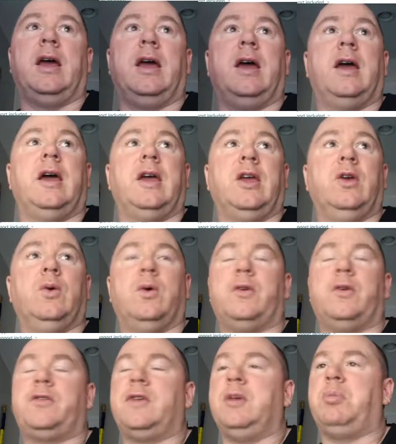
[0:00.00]
you will
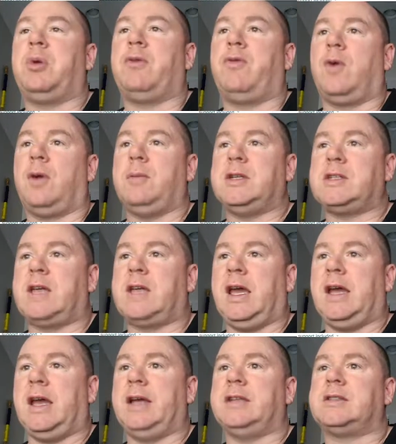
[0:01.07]
see performance
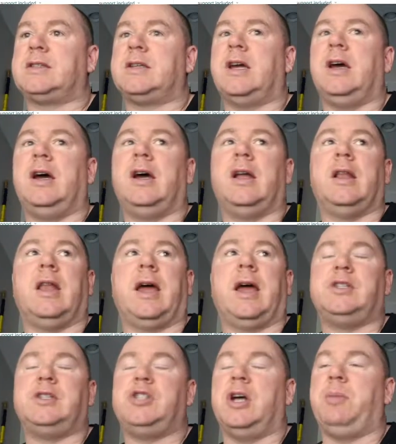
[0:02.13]
gains like
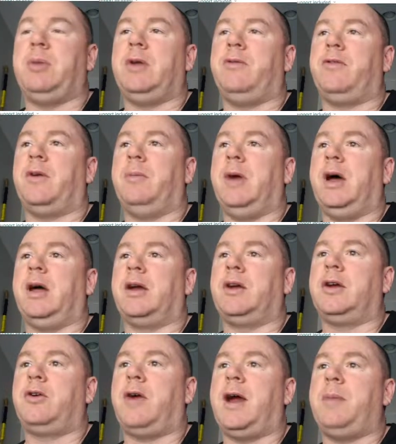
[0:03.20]
jumping from a
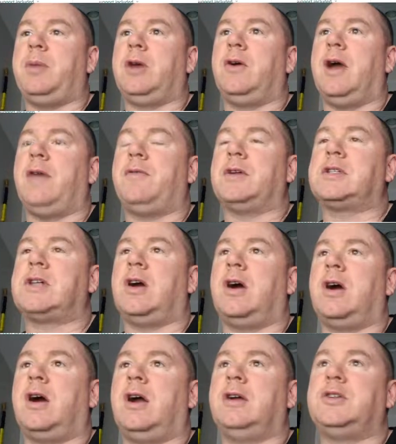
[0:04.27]
crappy graphics
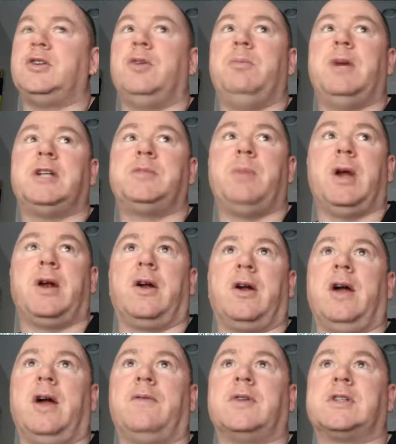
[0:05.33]
card to a much better
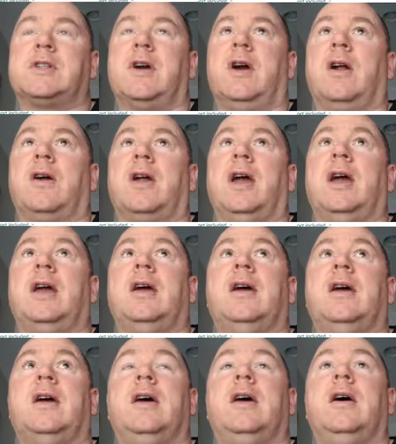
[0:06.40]
graphics card, okay?
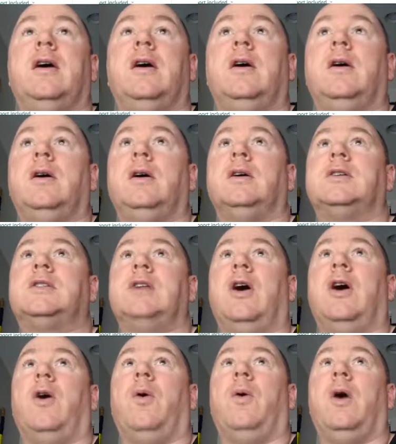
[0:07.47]

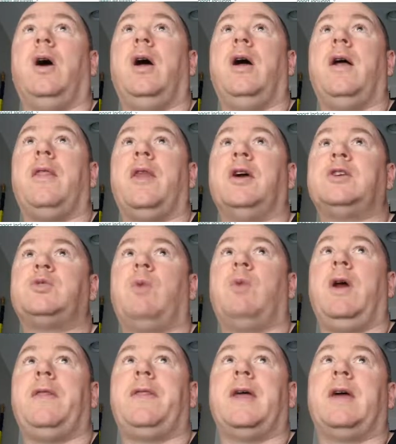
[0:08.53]
So, there's one
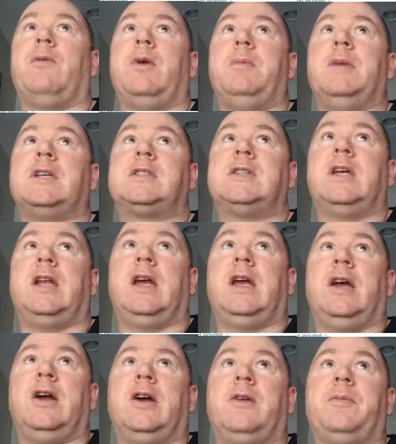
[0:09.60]
thing we missed in here.